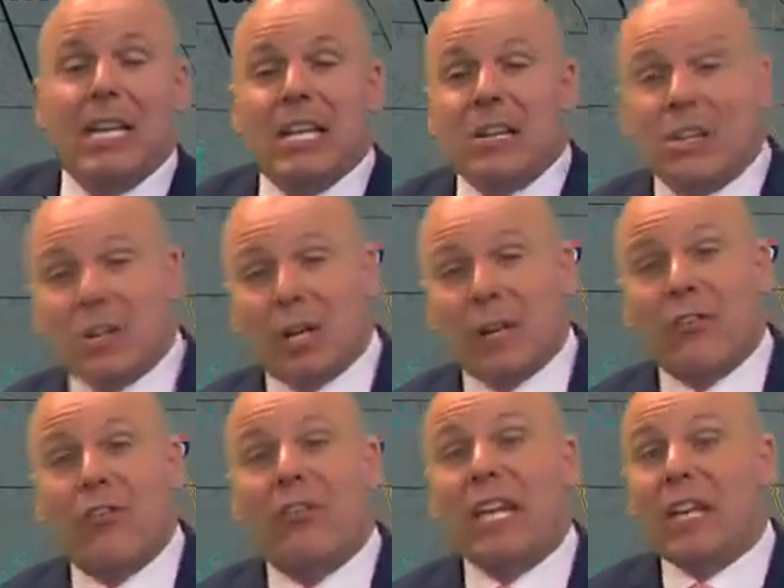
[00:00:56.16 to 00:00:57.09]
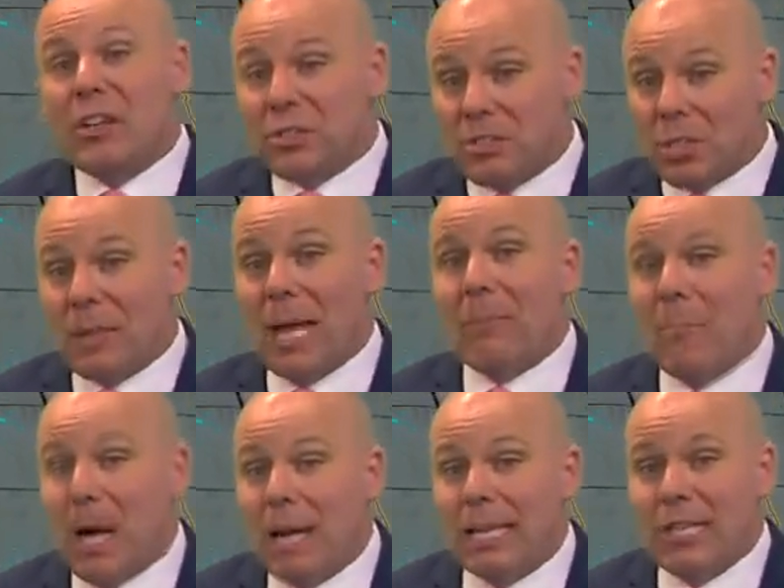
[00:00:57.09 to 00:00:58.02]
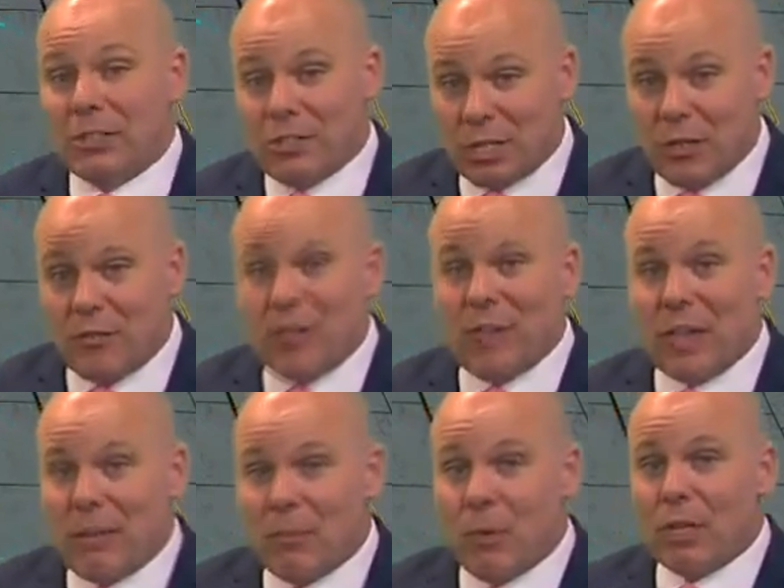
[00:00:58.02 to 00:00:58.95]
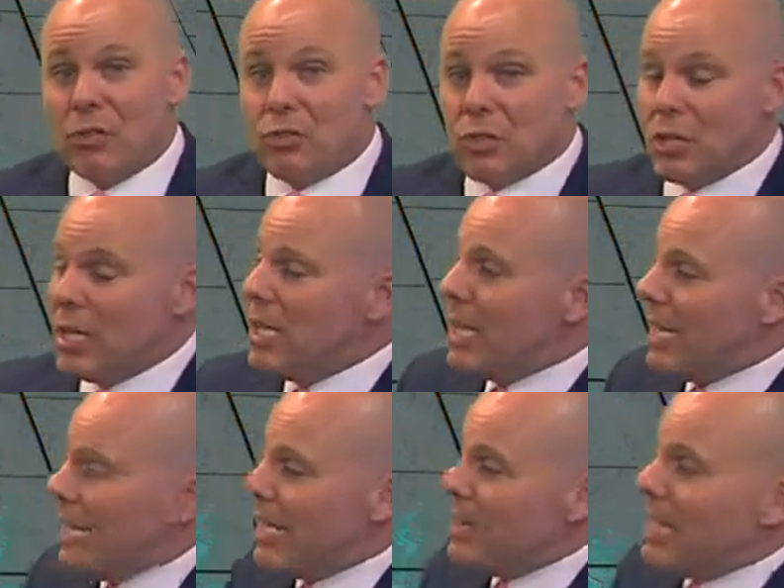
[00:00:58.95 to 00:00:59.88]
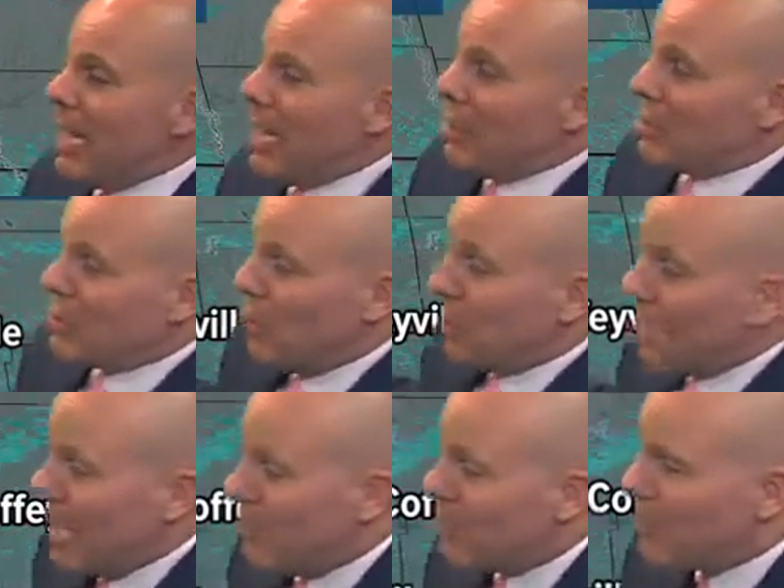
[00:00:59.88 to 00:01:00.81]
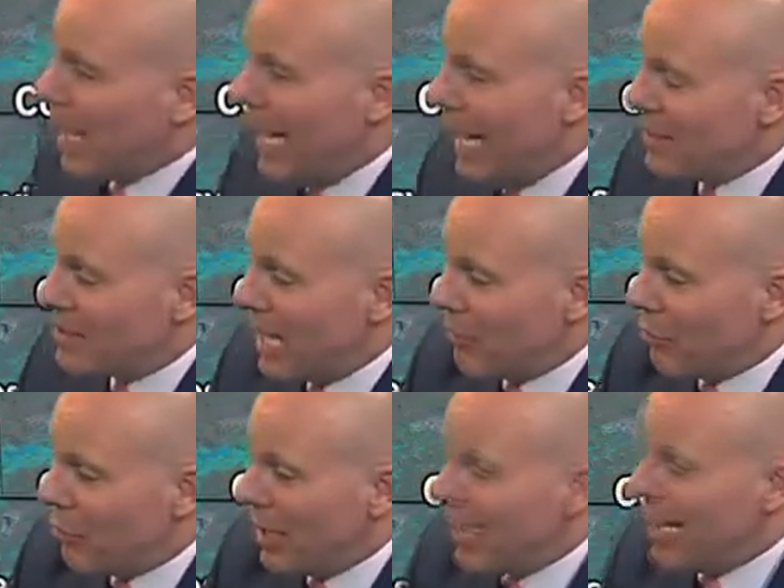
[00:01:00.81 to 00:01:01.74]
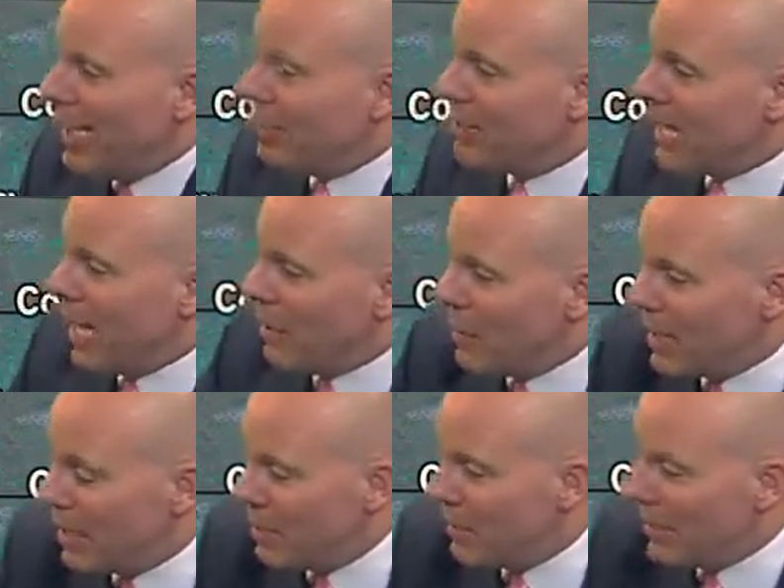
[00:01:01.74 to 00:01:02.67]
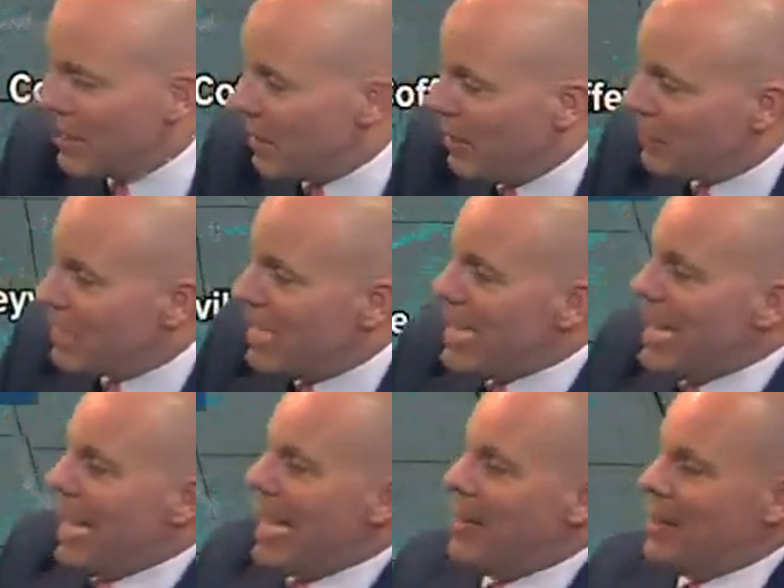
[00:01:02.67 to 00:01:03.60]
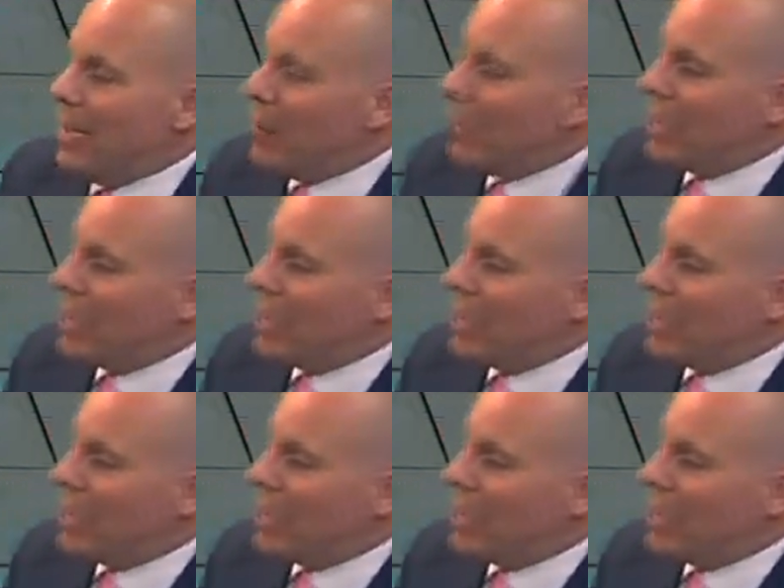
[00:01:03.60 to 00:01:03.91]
you you're going to feel some of that mugginess. You're going to feel that moisture in the air. So again, as that front hits that, we get a little bit of lift and there we